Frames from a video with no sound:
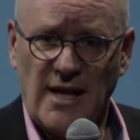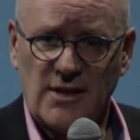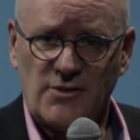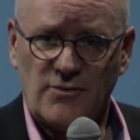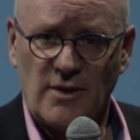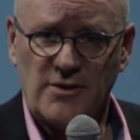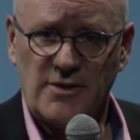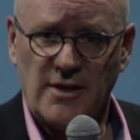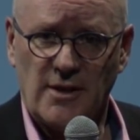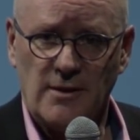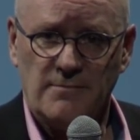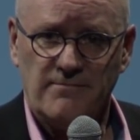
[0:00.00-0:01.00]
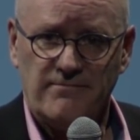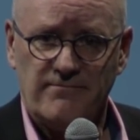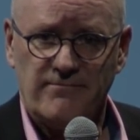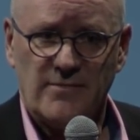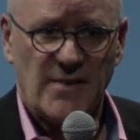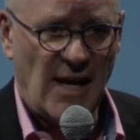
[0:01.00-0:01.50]
next frontier.
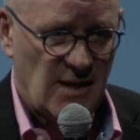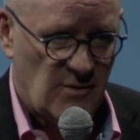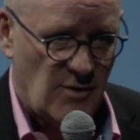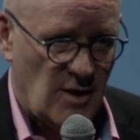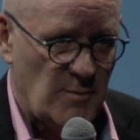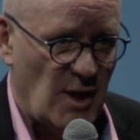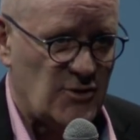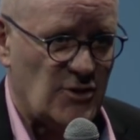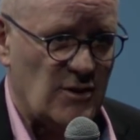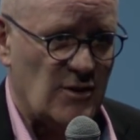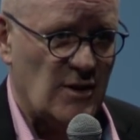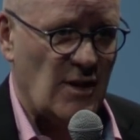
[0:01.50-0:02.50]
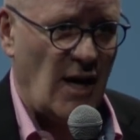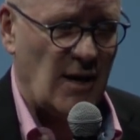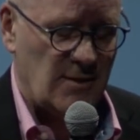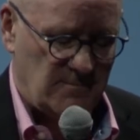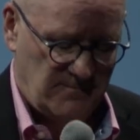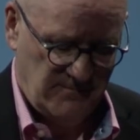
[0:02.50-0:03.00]
Thank you very much, and good
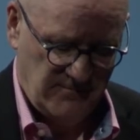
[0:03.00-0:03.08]
luck.